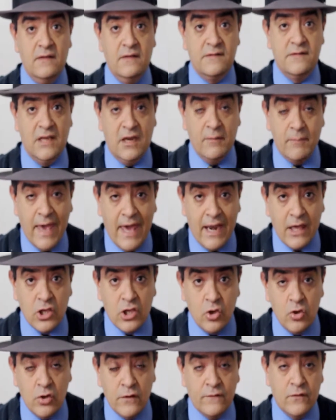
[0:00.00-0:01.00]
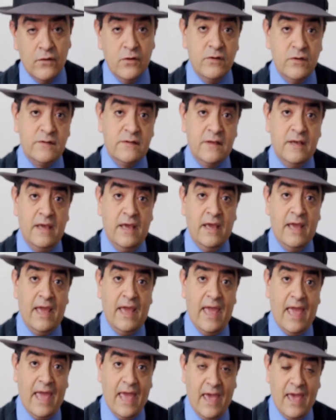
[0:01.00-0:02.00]
Cinematic Universe
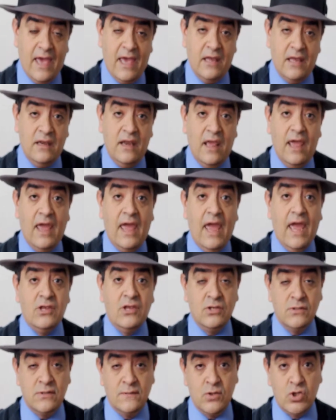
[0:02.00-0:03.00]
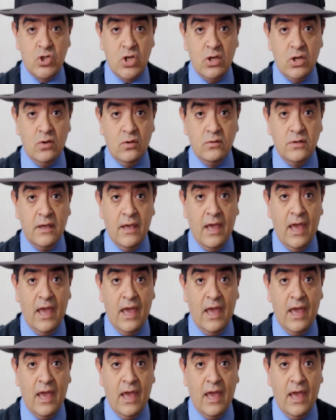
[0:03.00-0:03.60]
and Agents of S.H.I.E.L.D.